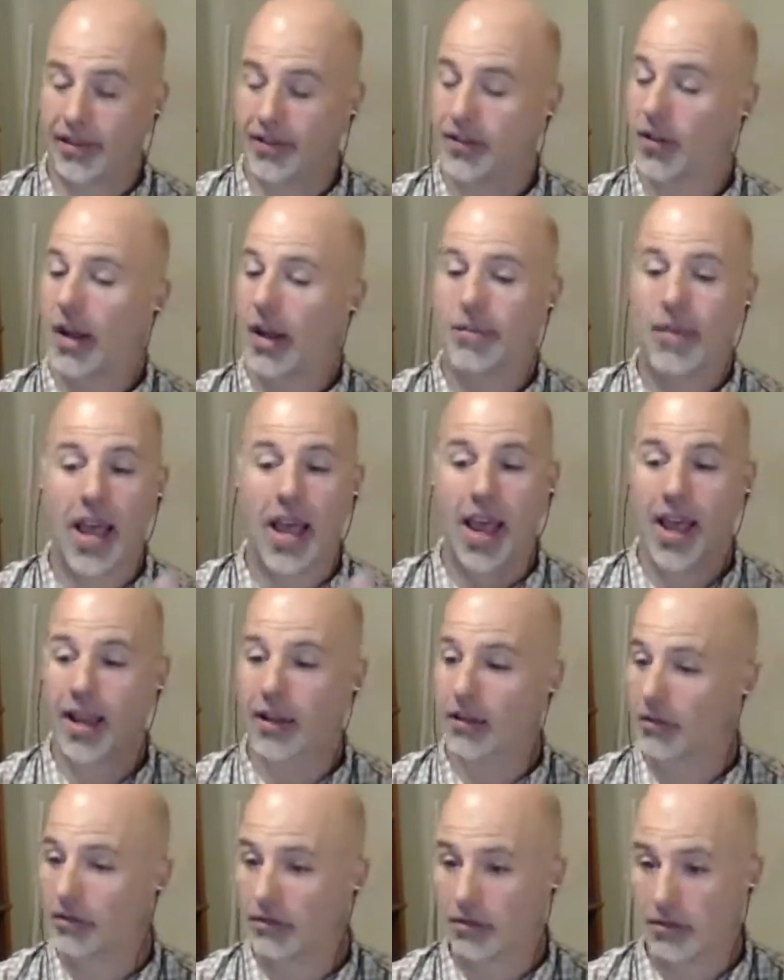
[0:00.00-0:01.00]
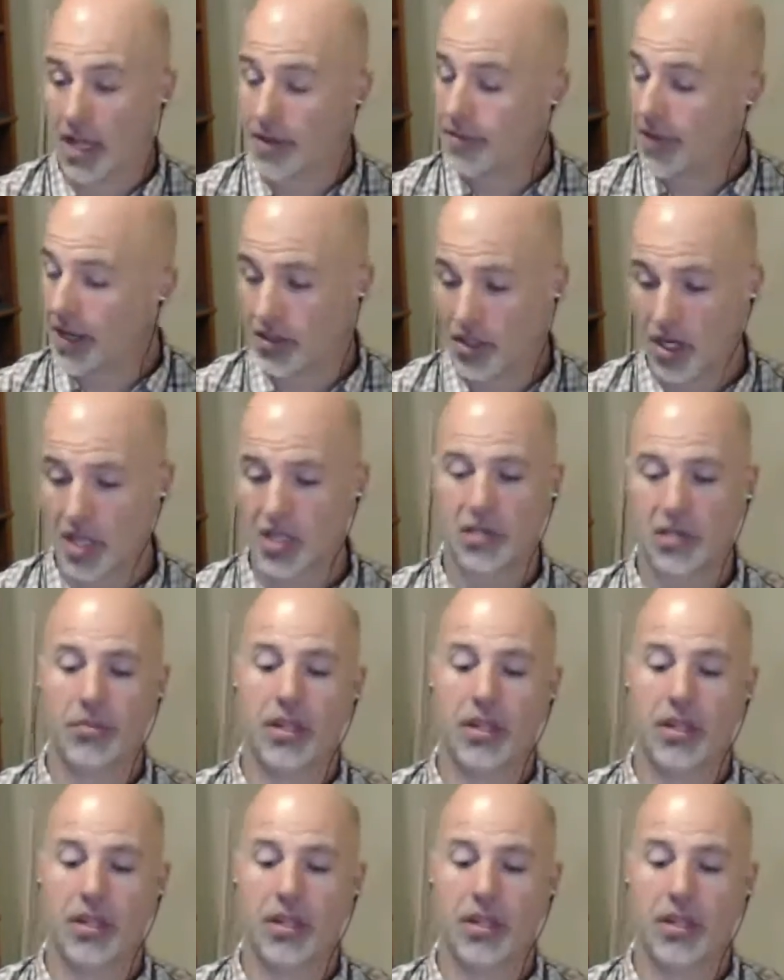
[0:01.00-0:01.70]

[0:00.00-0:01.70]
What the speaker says: So I'm not judging,